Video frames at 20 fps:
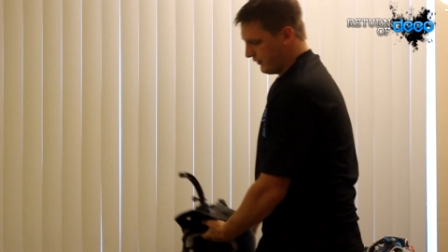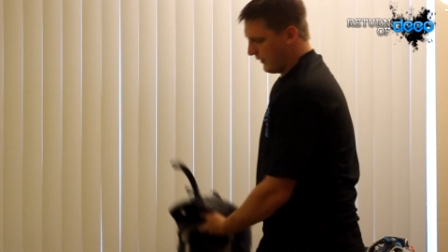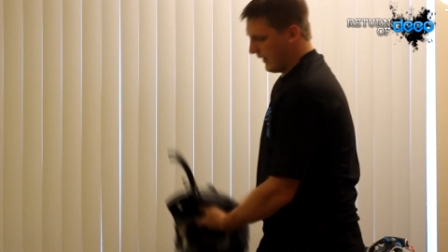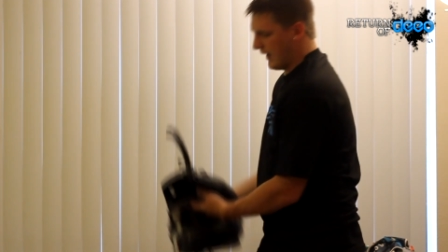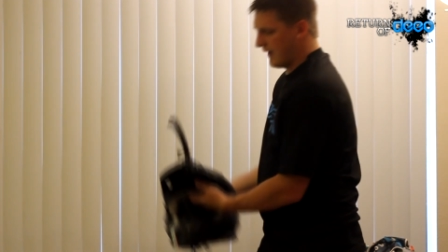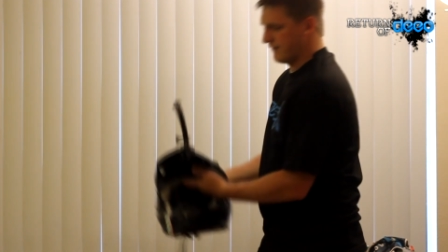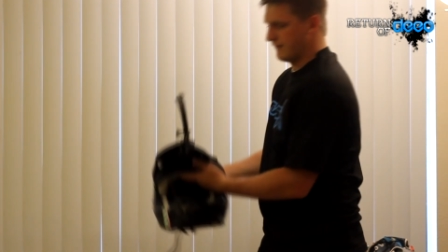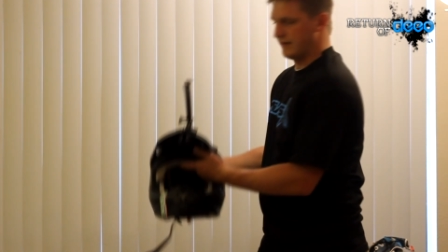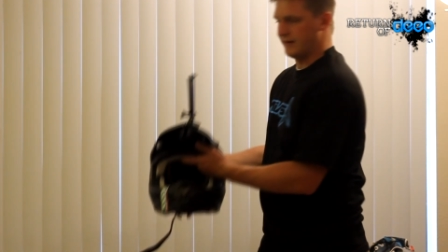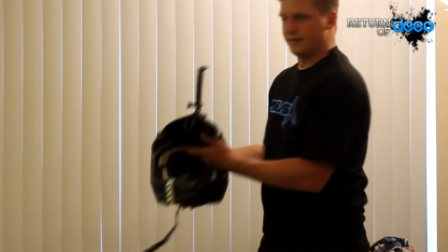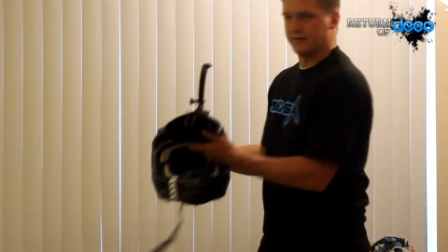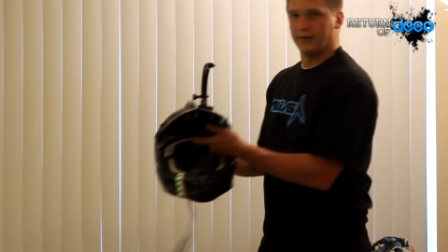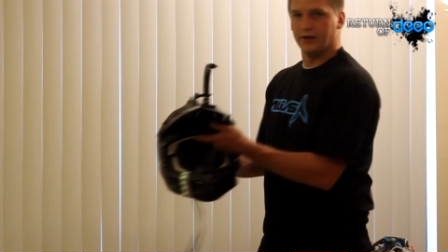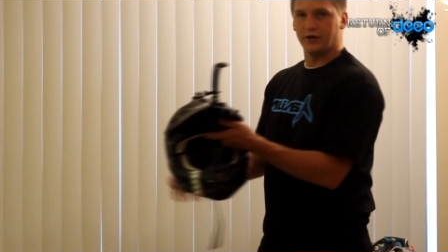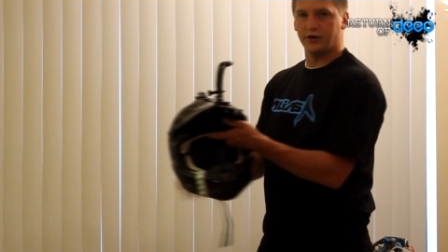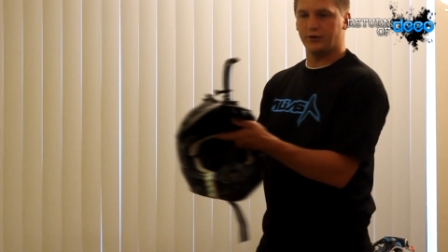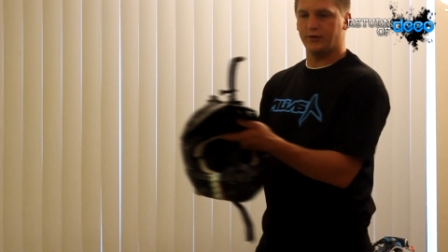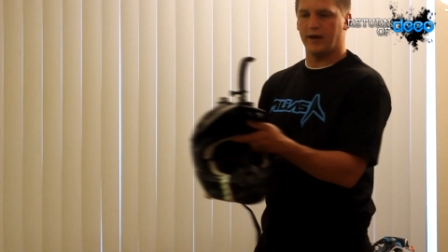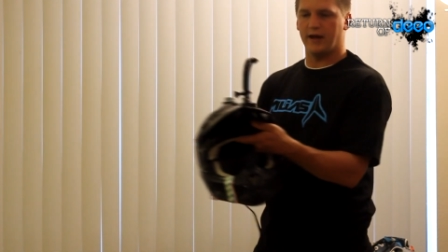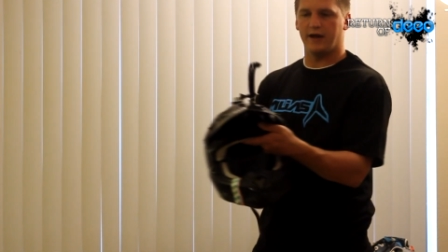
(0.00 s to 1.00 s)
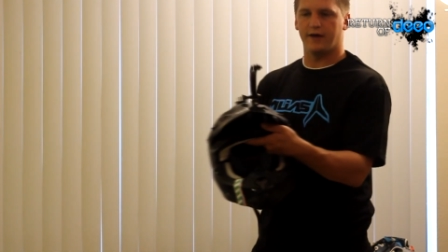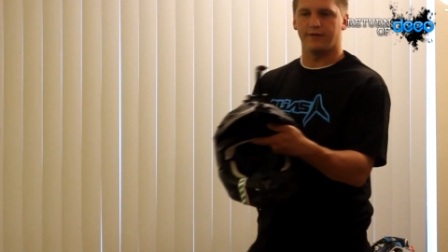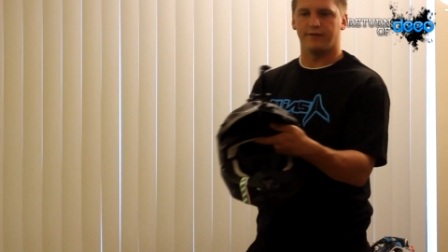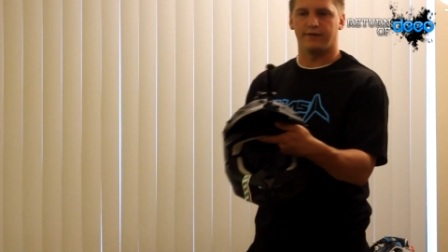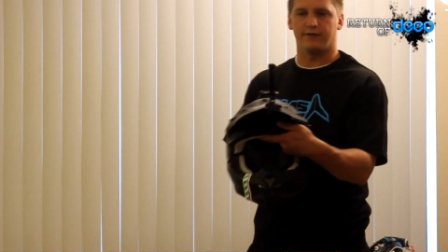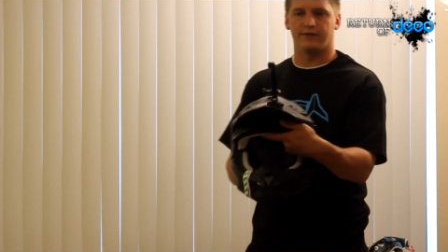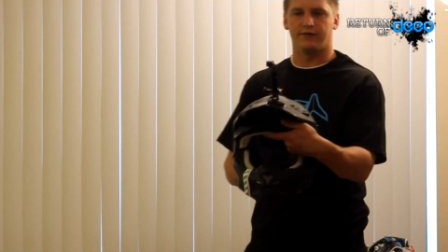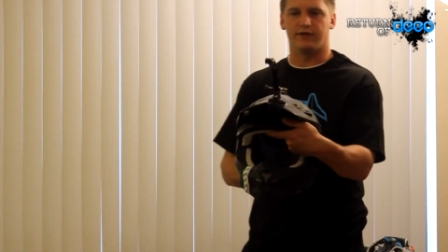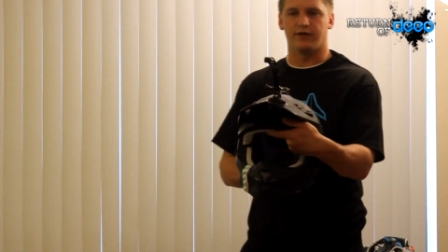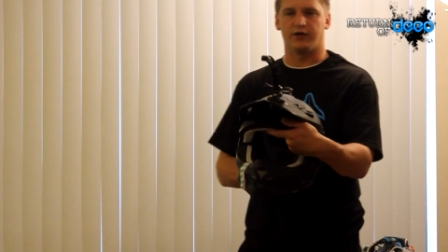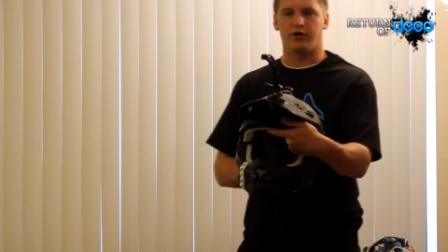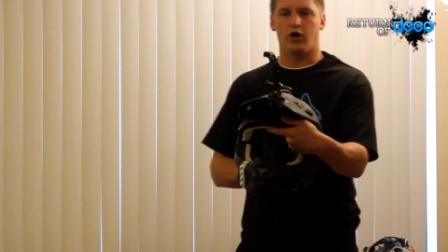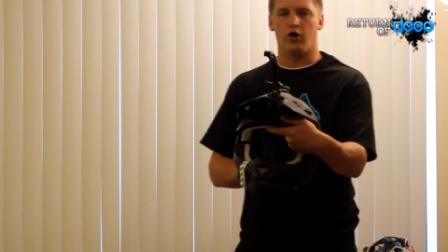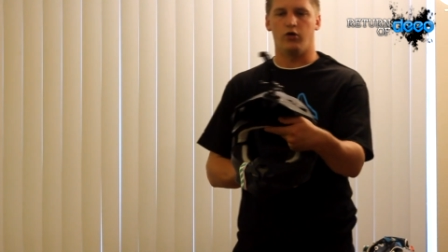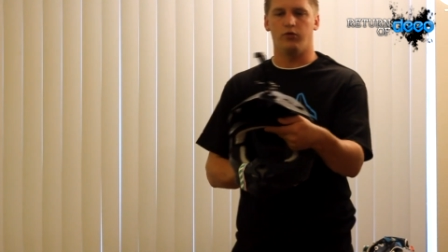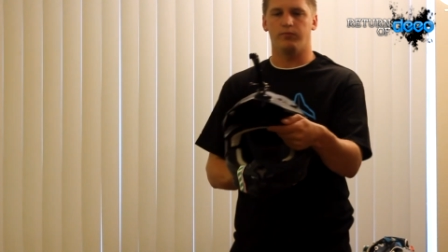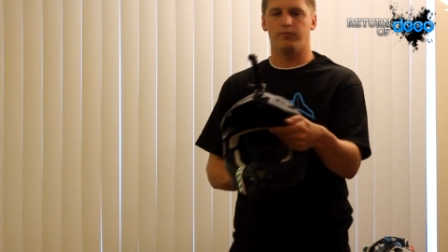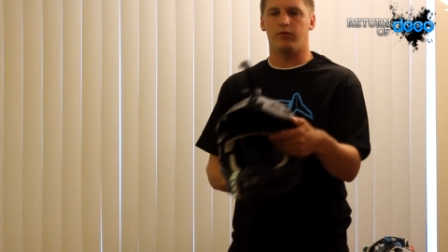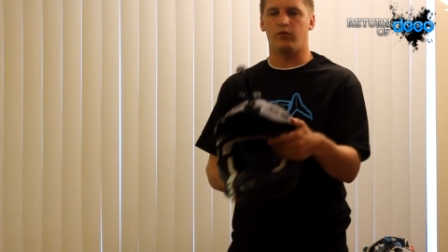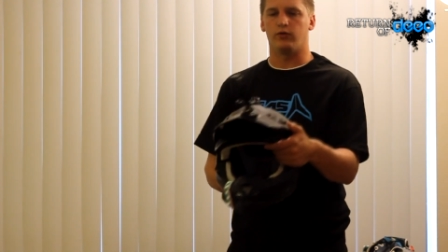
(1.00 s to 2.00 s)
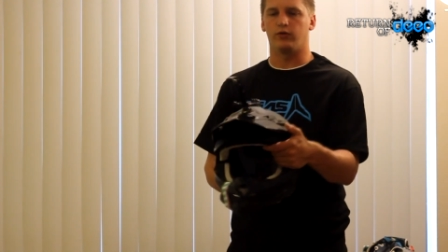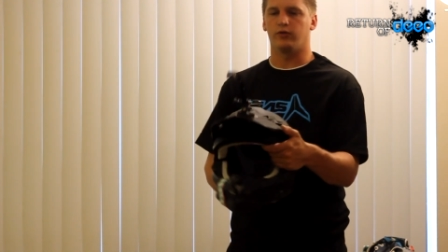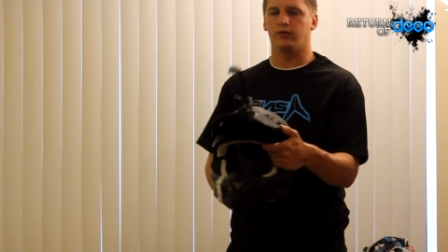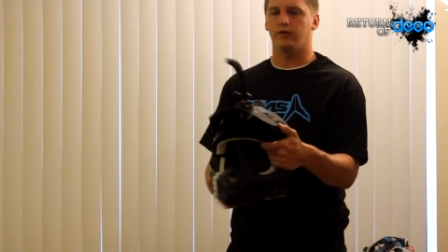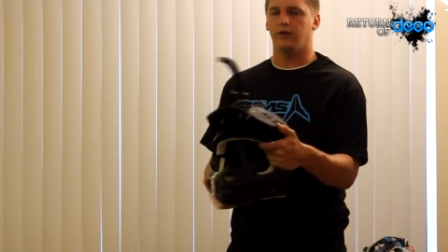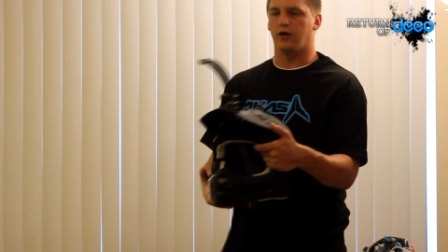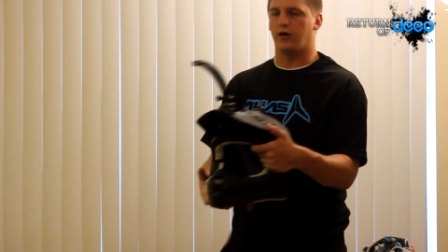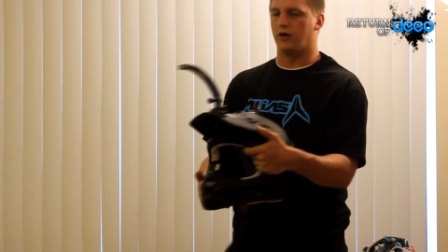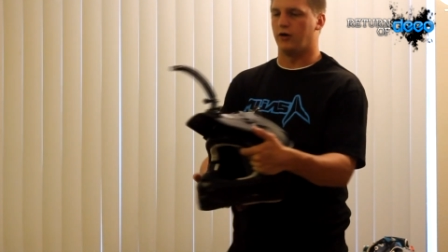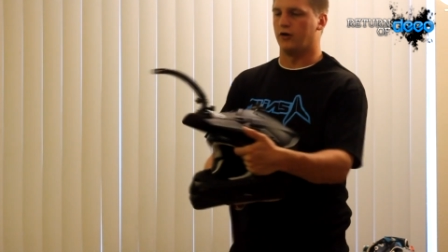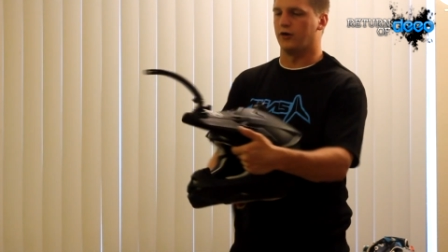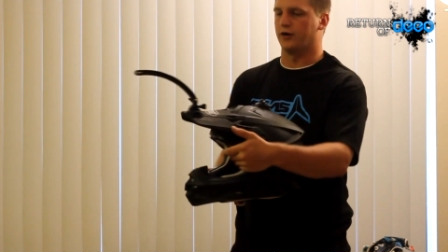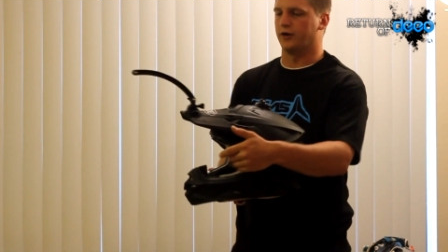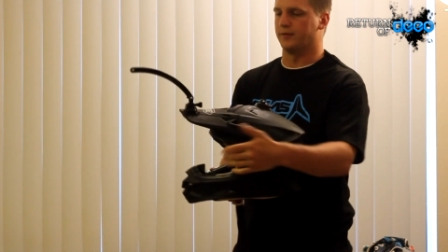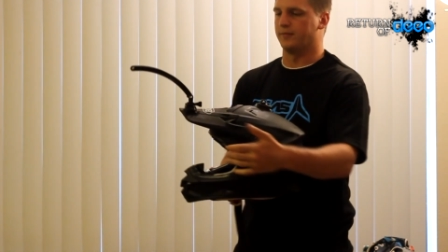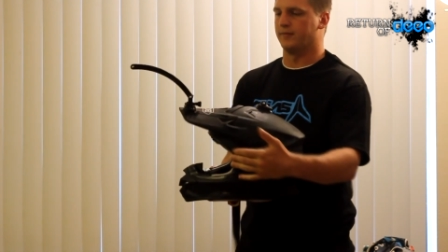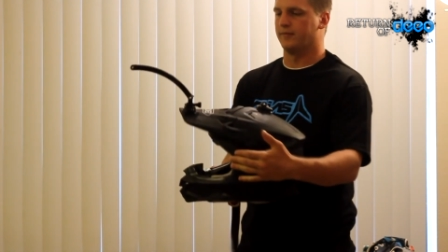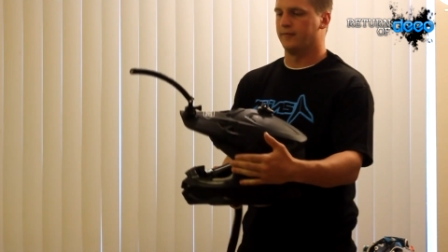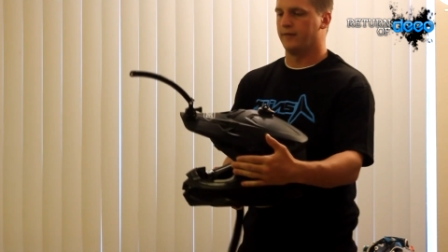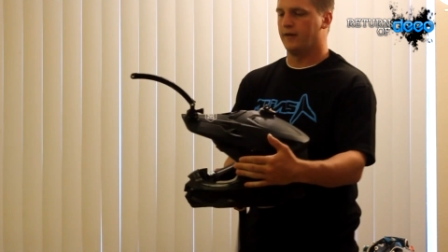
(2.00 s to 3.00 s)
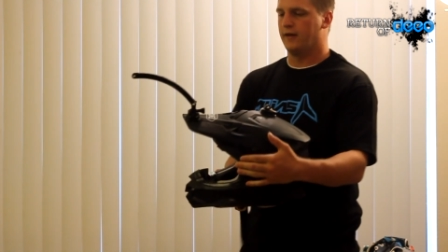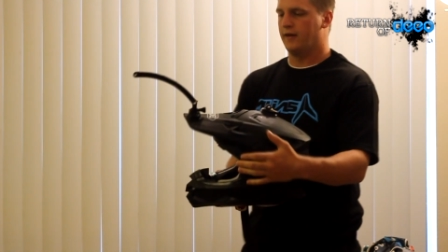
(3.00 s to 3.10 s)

you have it. There you have the GoPole arm.